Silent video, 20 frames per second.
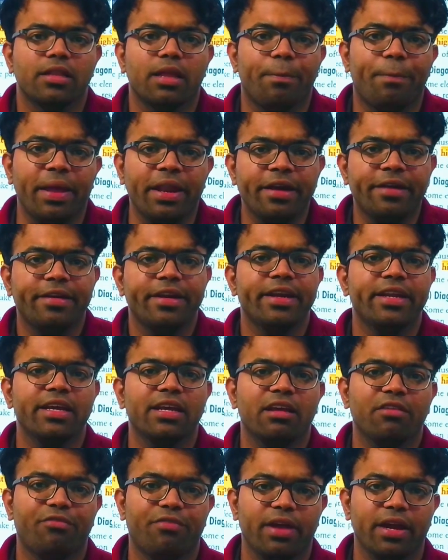The
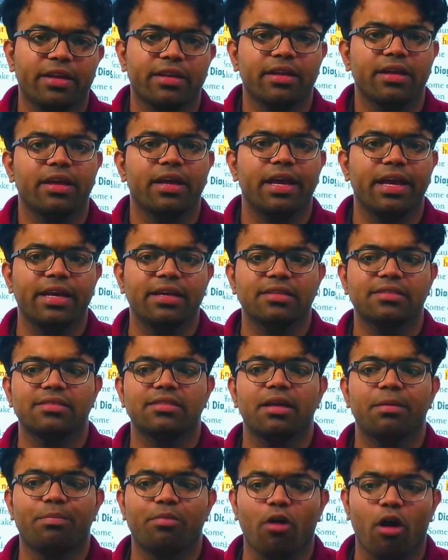penetrating effect
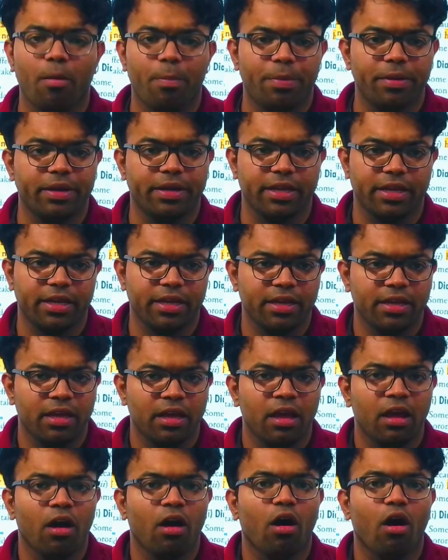is the property
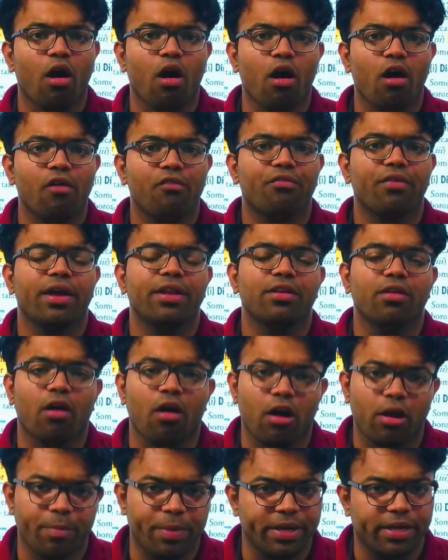of an
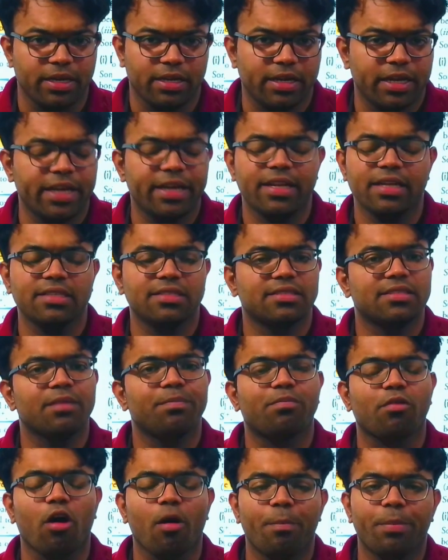orbital. It is
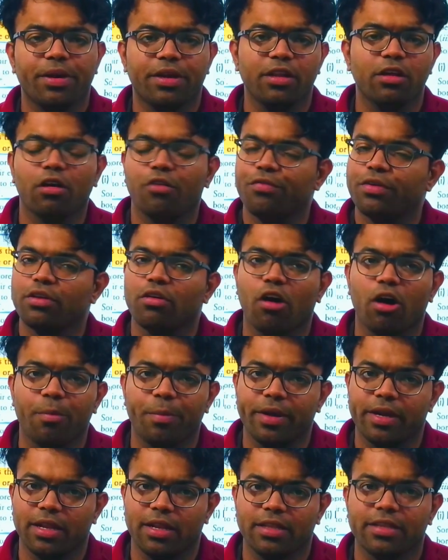the property of an
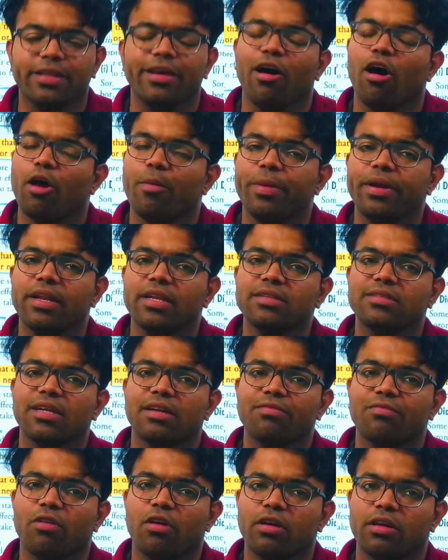orbital. The orbitals
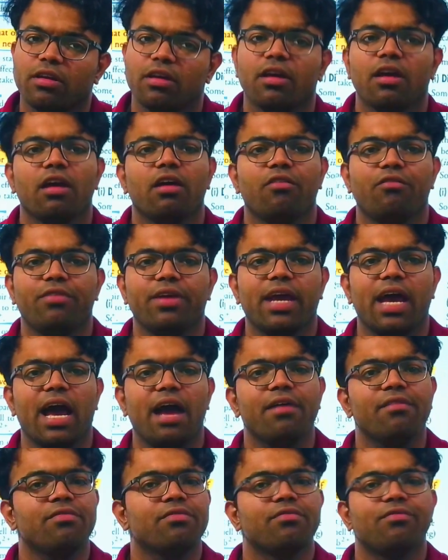are what? We
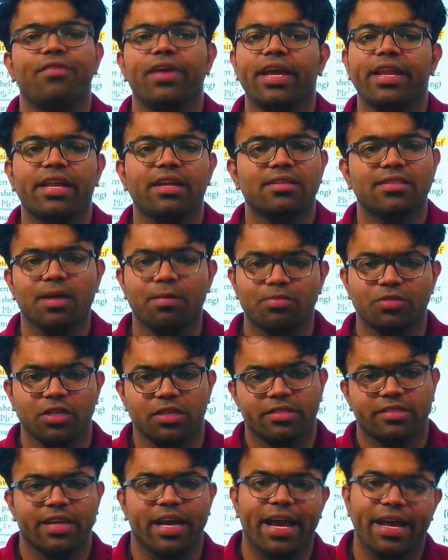have various
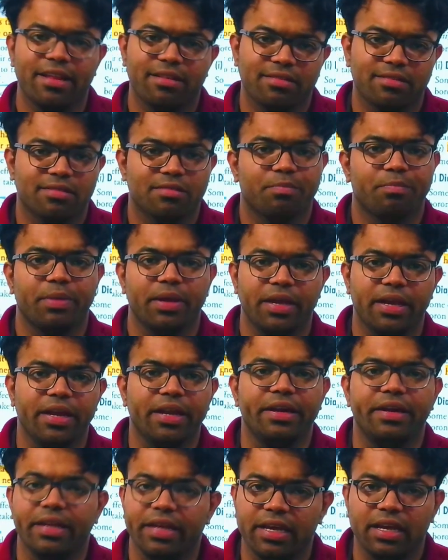subshells. S,
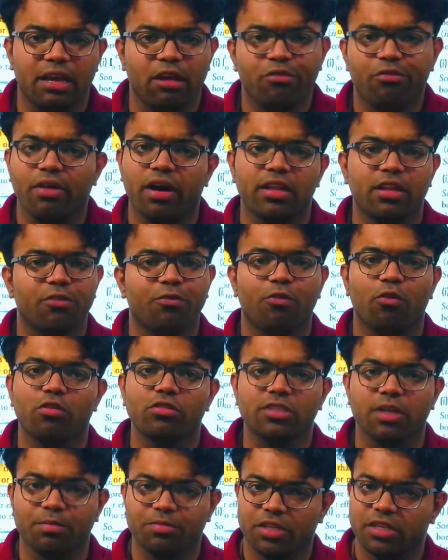P, D, F are the
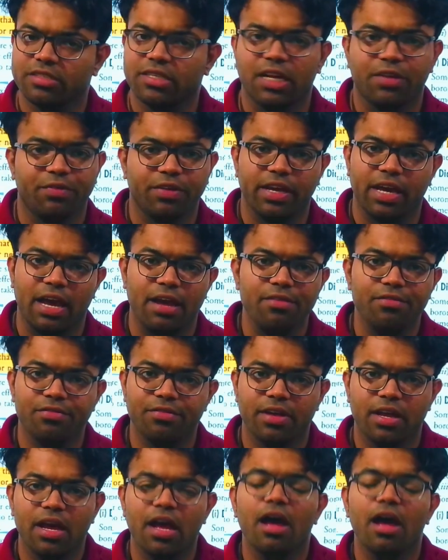four subshells that we have.